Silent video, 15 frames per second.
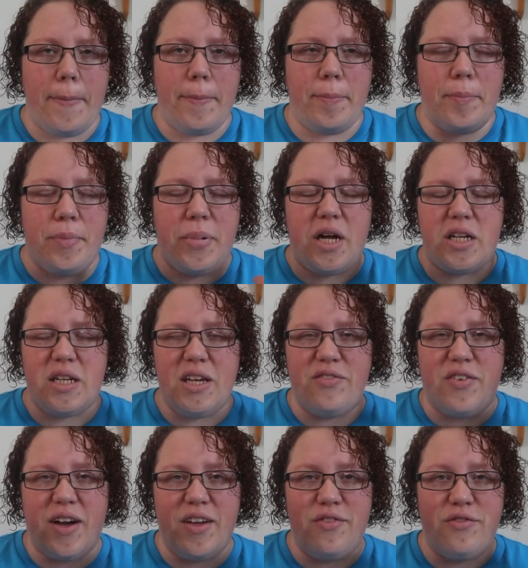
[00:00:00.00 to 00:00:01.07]
But
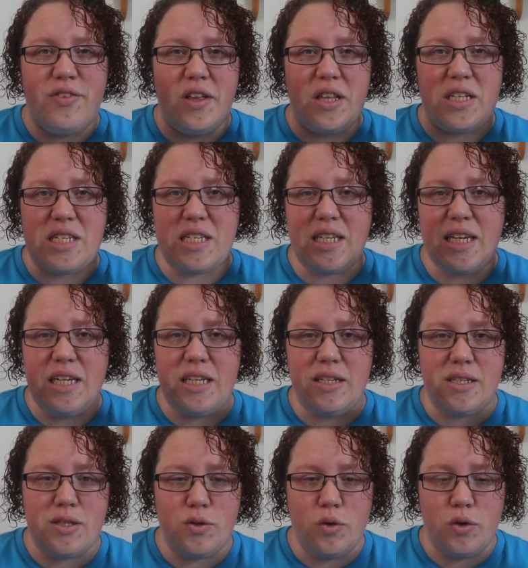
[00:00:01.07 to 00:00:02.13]
if I feel a
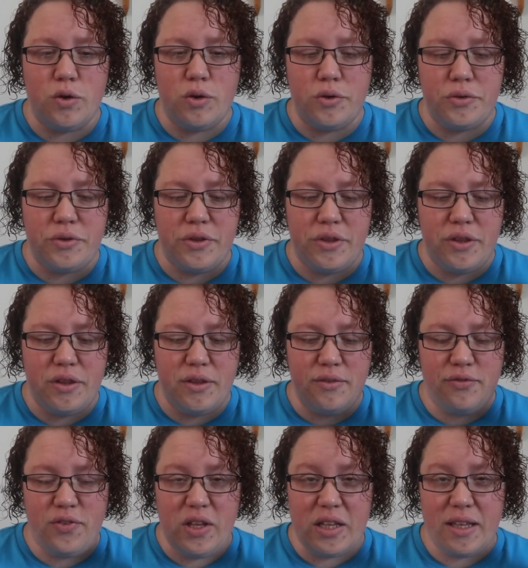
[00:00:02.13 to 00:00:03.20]
stickiness or the
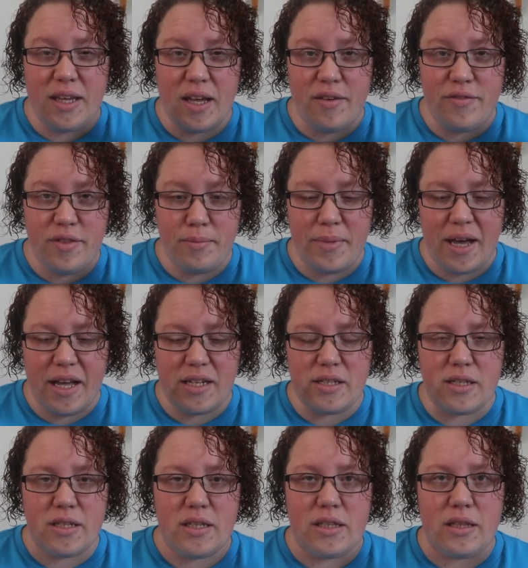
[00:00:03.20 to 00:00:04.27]
feeling of the
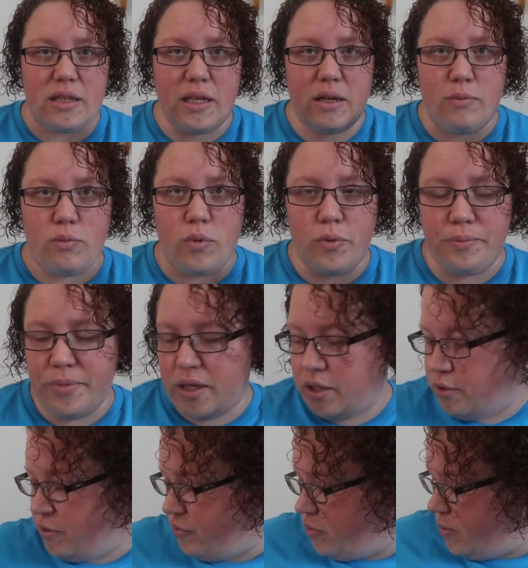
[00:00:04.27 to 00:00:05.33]
mask, that won't be
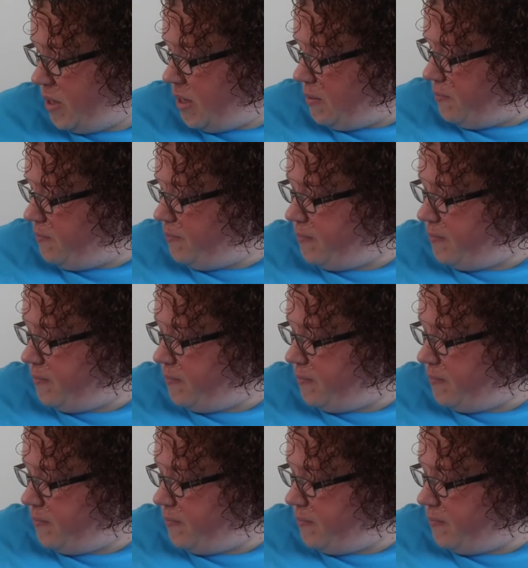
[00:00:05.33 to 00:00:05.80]
good for me.